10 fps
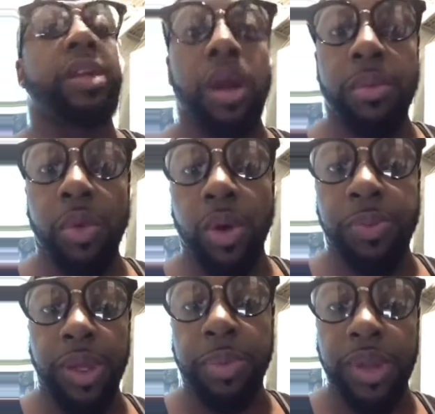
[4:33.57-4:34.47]
are more
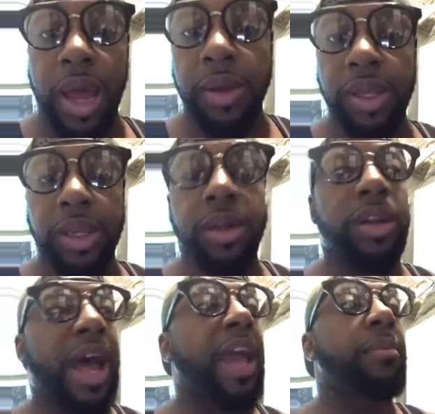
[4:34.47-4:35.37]
people out here
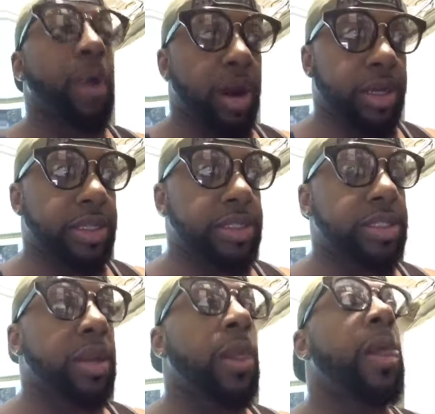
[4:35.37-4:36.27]
like Marcus
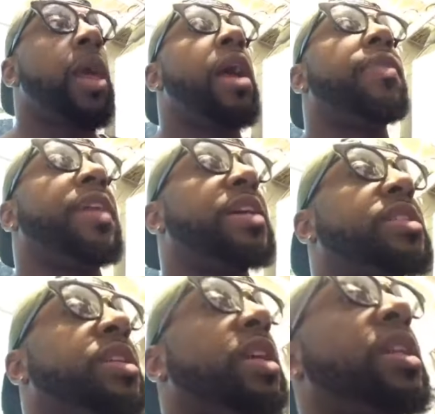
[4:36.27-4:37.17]
that
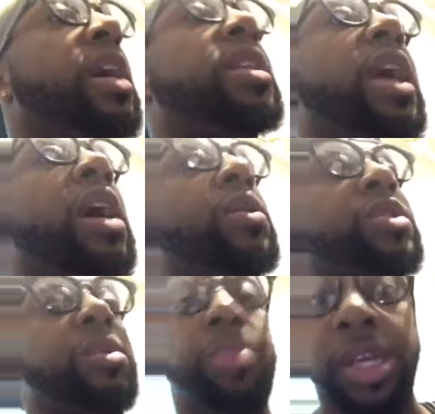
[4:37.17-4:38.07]
see that the
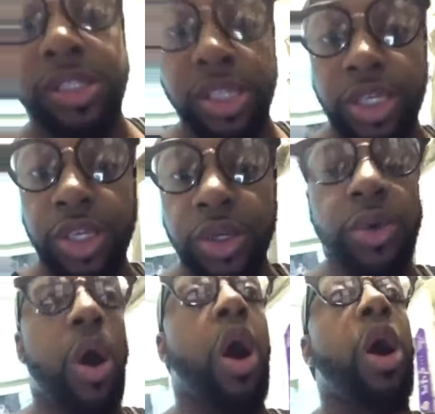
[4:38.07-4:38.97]
LGBTQ
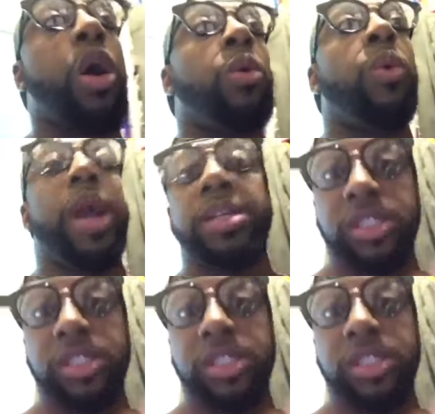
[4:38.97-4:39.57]
are a waste